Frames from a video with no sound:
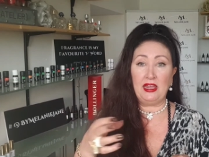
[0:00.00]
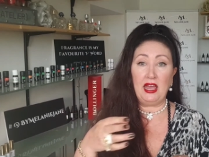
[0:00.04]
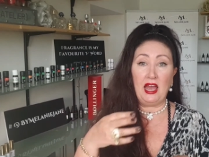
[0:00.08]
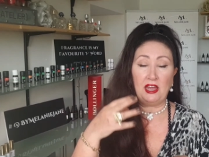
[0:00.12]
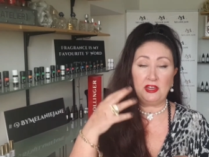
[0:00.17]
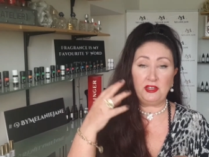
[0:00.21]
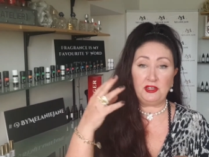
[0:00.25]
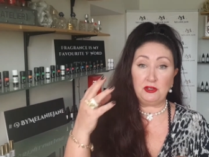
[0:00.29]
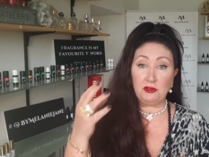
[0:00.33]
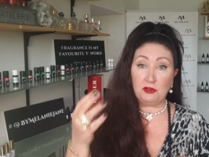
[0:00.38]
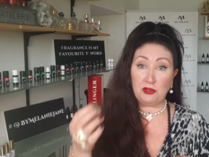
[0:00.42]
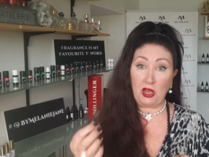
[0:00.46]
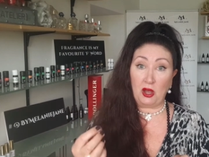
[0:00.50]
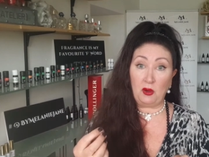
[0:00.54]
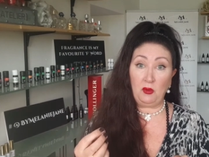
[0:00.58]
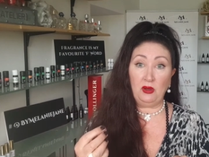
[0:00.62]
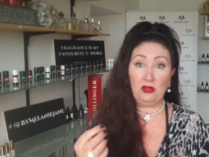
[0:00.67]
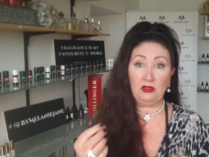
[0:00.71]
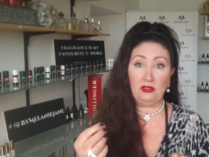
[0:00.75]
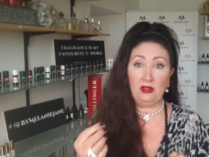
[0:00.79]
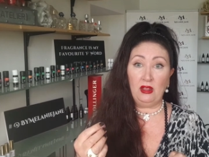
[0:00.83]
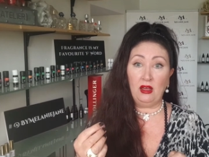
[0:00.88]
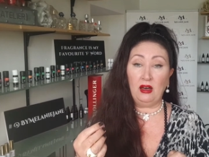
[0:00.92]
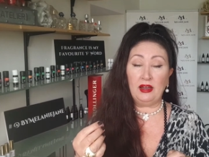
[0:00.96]
and you go
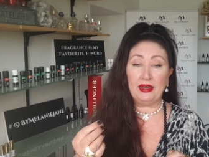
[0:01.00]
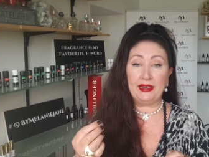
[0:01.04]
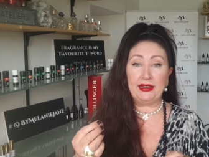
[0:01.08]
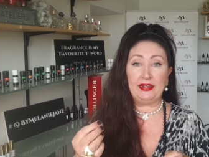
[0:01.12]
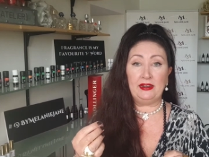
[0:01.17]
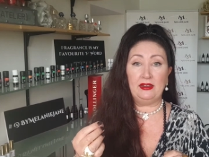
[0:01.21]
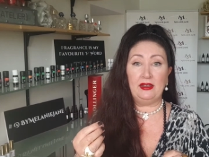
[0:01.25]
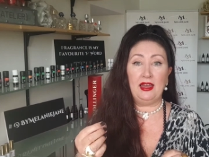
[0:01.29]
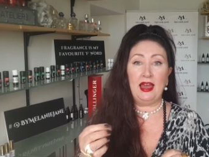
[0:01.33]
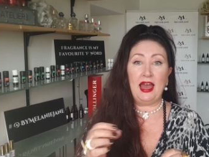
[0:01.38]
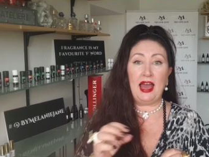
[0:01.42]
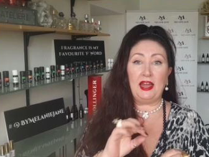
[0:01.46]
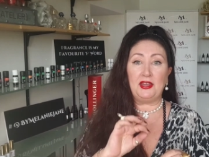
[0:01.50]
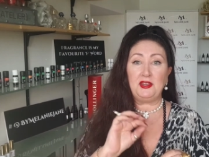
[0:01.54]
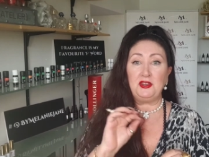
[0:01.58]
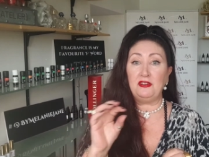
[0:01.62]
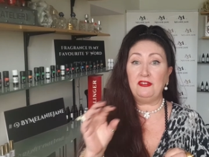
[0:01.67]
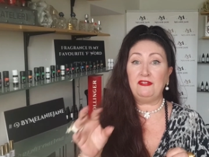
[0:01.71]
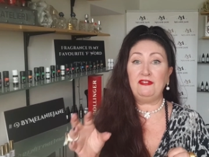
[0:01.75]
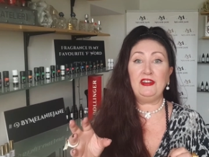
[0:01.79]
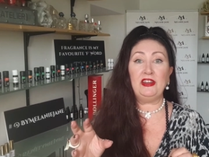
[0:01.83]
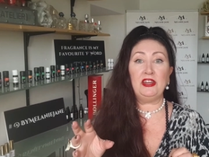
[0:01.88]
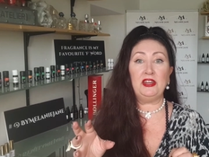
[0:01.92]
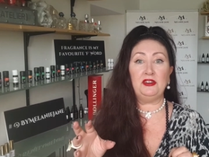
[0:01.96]
online and you
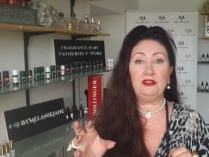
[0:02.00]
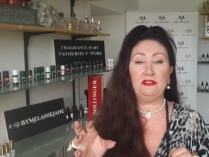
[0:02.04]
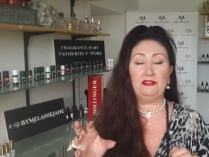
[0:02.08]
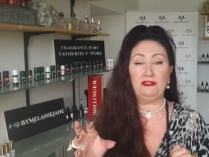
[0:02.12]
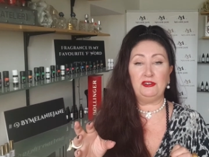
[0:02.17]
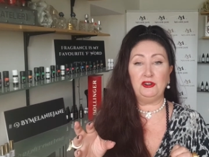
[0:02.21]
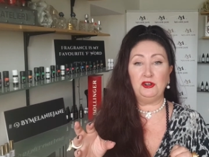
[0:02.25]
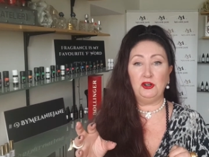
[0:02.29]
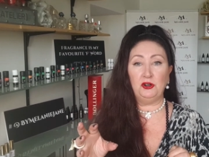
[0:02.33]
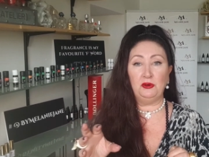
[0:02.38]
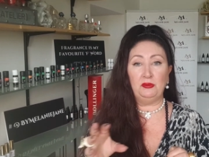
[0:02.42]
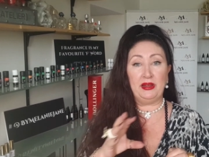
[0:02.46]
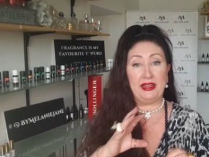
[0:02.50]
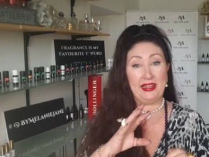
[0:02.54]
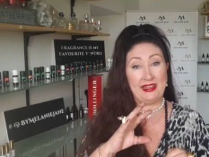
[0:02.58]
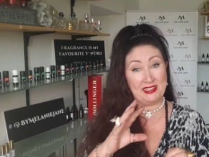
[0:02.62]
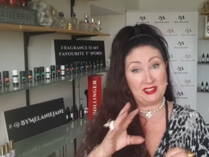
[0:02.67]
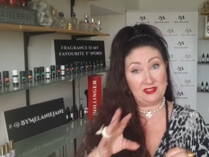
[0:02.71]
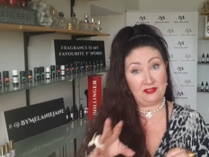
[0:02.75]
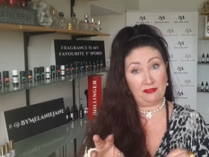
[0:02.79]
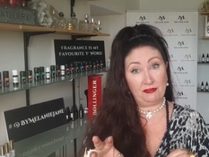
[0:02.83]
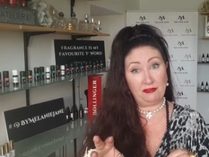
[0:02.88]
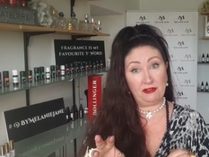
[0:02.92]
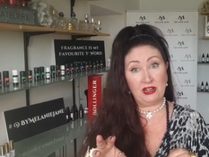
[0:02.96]
fill in a form it's
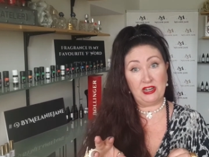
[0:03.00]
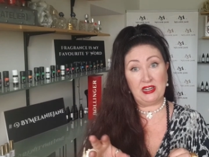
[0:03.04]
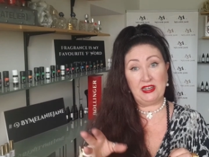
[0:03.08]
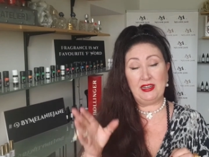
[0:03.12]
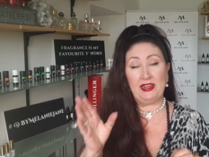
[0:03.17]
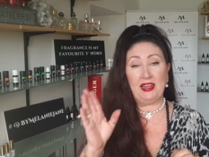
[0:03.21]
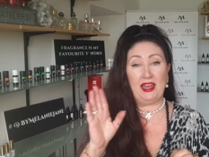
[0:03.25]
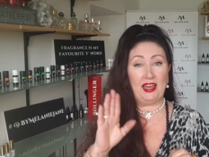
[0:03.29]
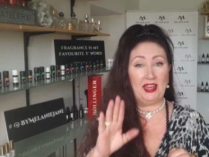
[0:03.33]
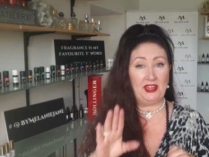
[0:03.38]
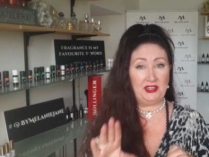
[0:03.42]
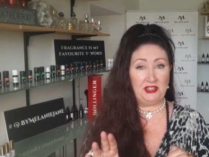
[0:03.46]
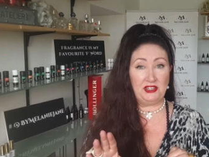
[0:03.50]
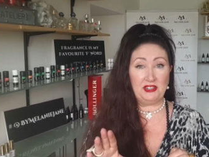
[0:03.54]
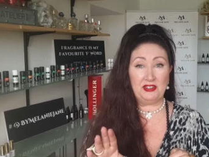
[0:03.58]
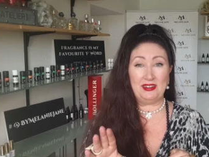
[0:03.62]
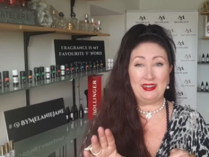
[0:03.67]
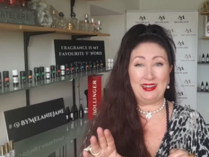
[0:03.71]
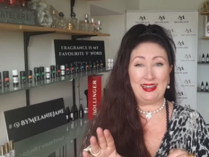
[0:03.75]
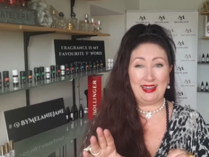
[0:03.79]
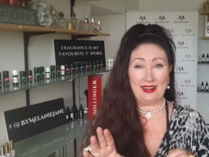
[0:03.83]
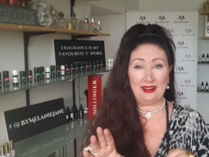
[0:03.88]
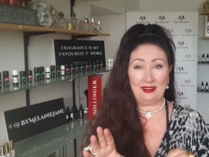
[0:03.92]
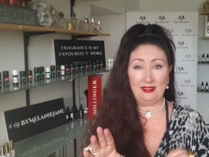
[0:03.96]
free and you can
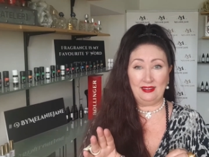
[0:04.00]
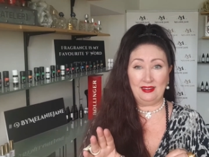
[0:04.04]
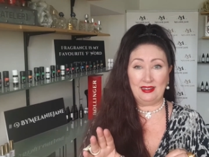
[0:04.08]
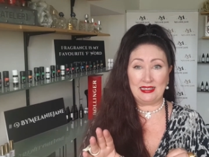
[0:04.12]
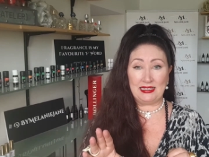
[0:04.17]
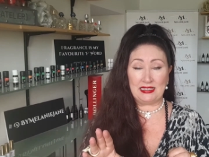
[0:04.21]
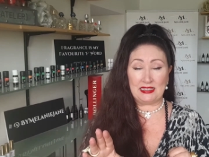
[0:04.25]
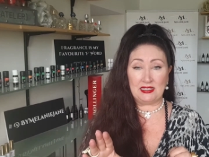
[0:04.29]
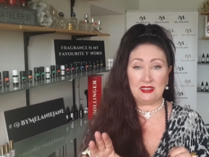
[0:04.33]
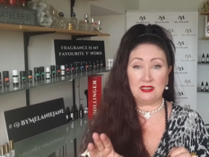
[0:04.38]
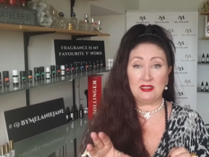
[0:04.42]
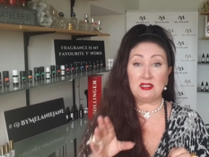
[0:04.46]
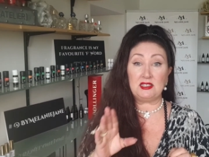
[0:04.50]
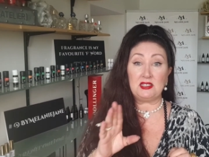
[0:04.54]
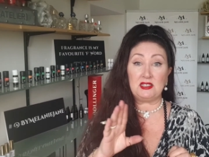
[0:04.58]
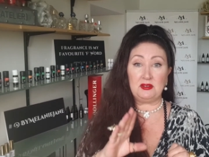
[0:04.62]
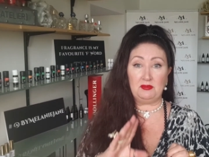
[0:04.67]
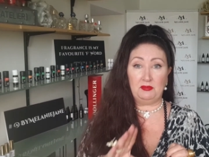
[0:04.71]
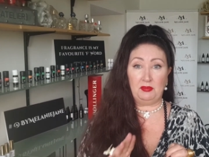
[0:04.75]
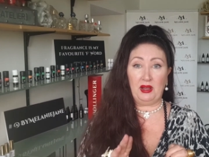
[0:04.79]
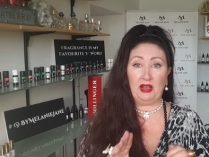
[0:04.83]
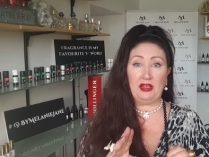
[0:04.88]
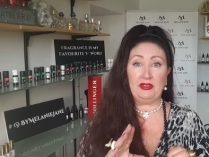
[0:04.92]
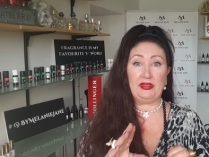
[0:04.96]
get a license to
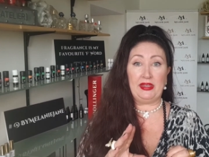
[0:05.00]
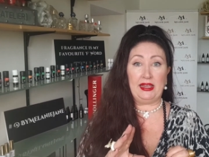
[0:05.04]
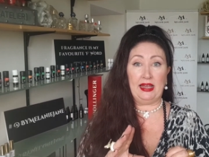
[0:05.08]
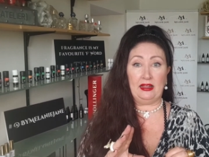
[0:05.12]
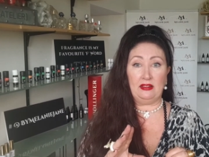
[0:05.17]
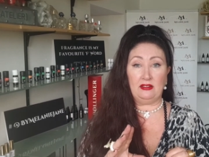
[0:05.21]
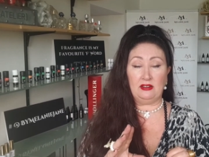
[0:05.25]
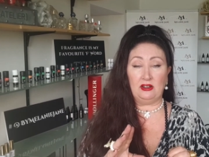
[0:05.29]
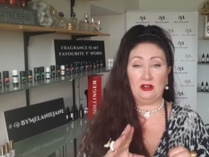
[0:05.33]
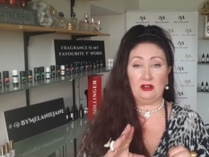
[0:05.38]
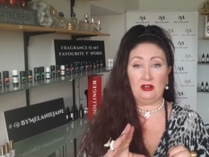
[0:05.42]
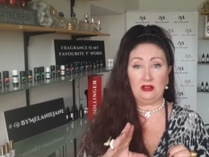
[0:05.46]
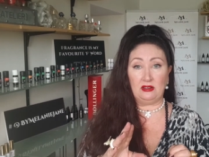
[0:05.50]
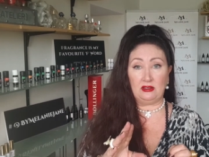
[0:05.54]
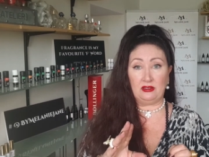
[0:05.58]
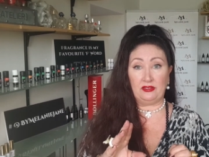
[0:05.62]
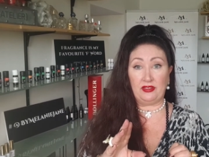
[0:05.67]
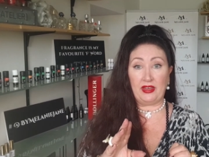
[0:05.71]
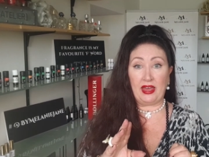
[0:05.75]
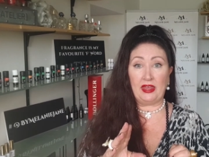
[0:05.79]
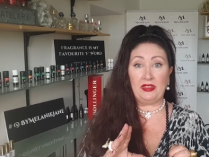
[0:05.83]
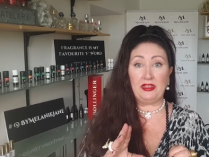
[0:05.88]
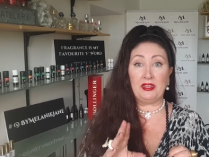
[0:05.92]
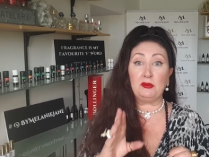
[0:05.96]
buy the alcohol
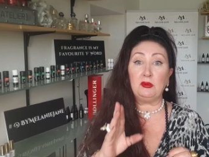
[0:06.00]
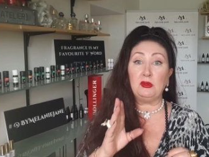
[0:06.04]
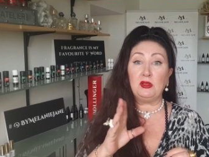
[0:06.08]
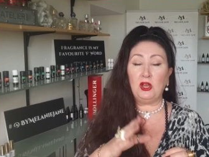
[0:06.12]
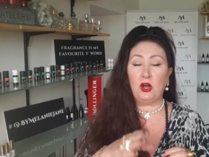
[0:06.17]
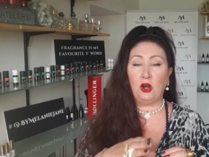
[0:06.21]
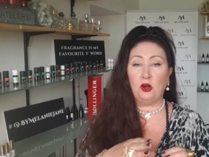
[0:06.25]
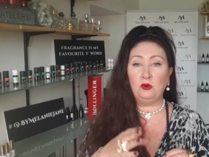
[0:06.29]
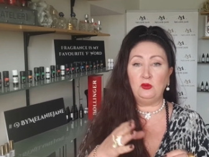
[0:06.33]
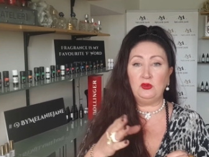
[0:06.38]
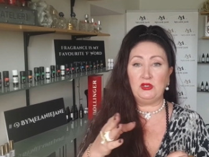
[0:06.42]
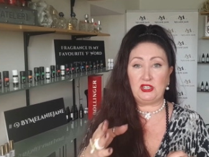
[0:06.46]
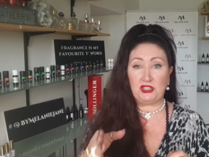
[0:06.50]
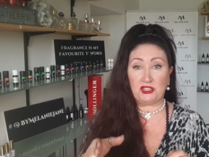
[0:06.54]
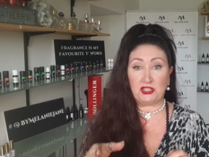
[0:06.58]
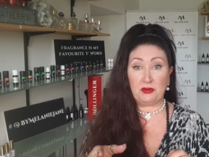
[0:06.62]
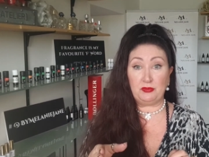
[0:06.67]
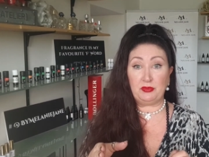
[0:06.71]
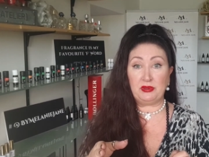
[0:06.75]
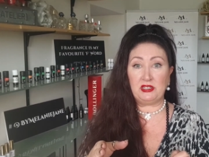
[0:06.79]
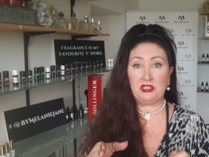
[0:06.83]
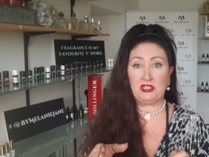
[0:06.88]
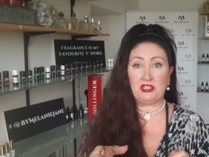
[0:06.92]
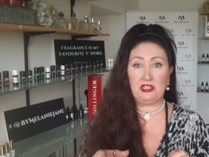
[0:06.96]
then they will only ship
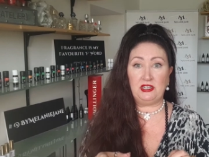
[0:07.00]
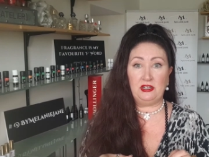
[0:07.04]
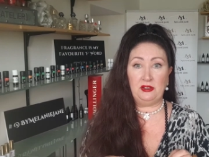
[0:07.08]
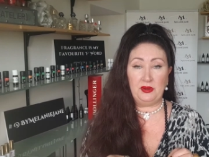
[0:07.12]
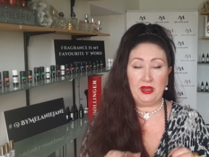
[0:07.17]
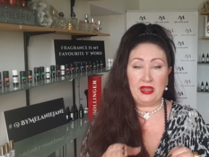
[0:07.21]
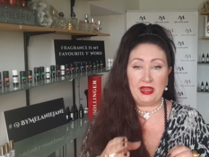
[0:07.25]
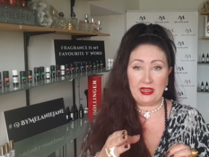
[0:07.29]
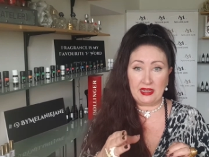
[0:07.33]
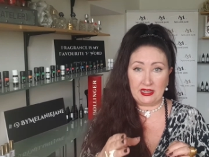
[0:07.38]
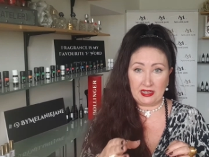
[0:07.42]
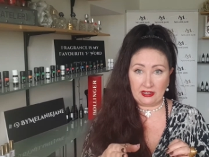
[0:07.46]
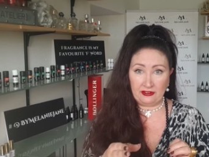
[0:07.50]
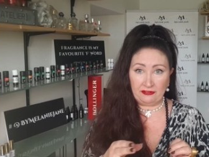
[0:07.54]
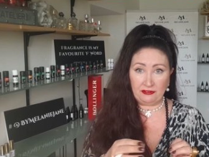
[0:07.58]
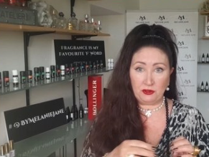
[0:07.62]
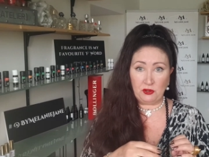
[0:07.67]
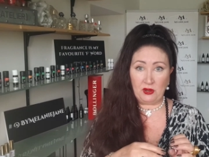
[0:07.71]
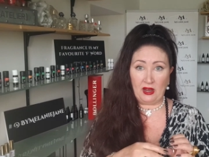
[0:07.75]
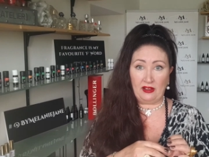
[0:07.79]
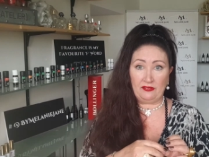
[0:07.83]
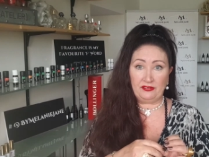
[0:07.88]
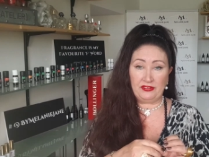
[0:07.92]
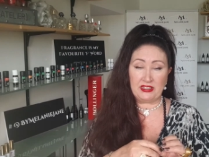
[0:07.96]
it to you if you
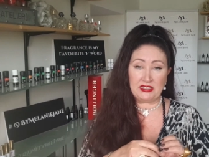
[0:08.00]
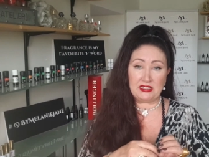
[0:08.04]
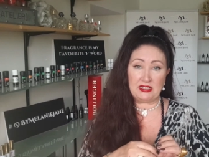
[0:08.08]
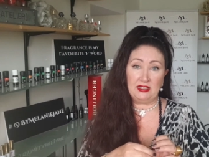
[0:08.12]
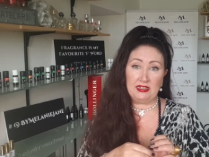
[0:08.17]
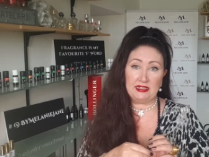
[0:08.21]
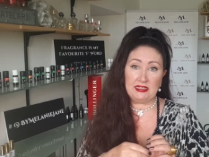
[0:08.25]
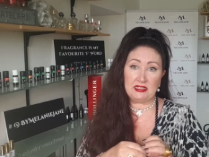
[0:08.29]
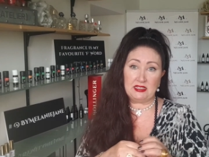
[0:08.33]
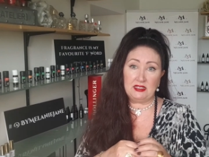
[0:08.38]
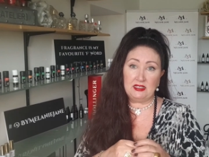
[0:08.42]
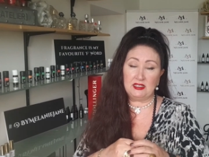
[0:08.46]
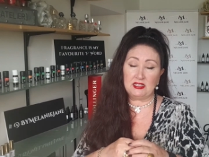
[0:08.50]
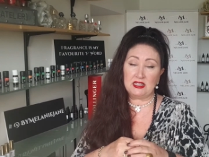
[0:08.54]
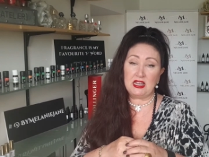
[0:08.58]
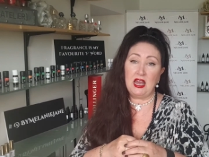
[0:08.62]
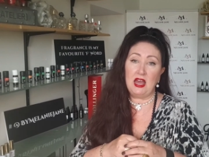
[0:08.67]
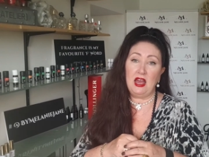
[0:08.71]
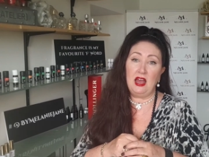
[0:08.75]
have this license